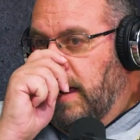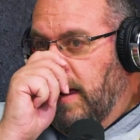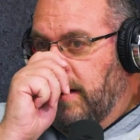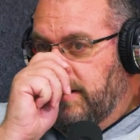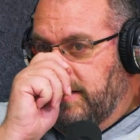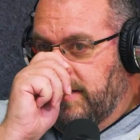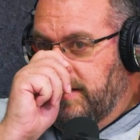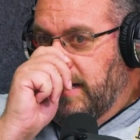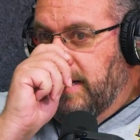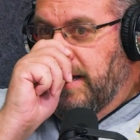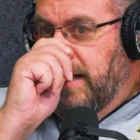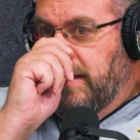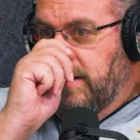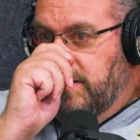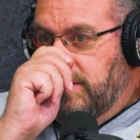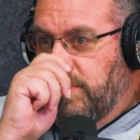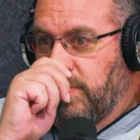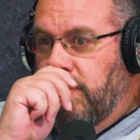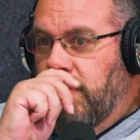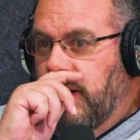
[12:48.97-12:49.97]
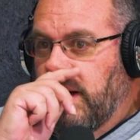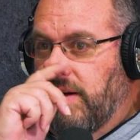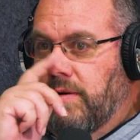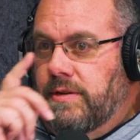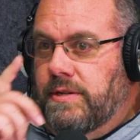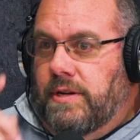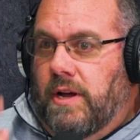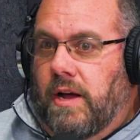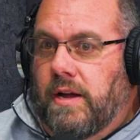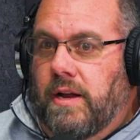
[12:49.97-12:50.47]
I said that this morning. I
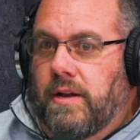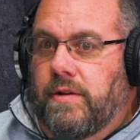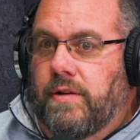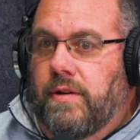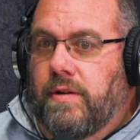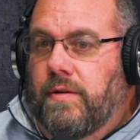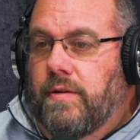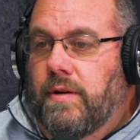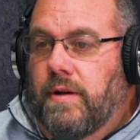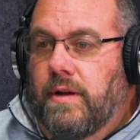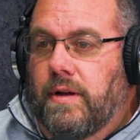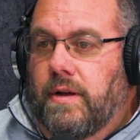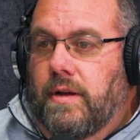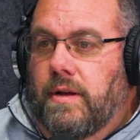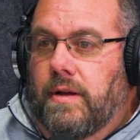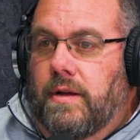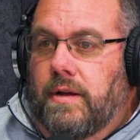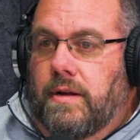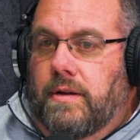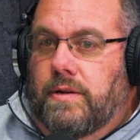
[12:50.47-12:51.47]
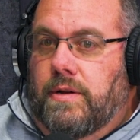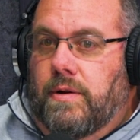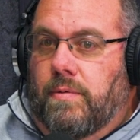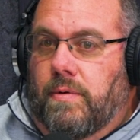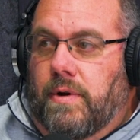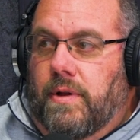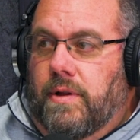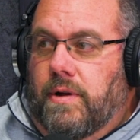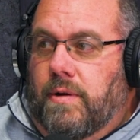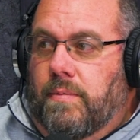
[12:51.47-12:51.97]
was talking to
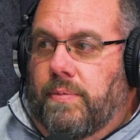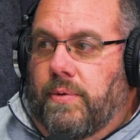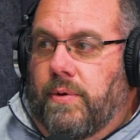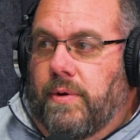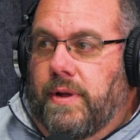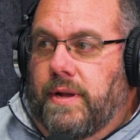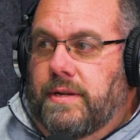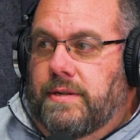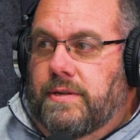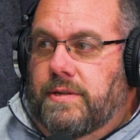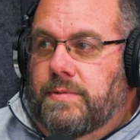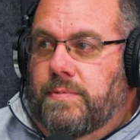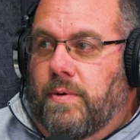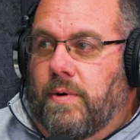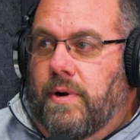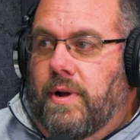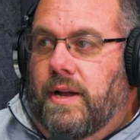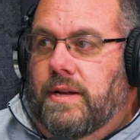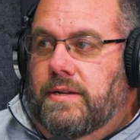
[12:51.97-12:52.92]
one of their employees this morning.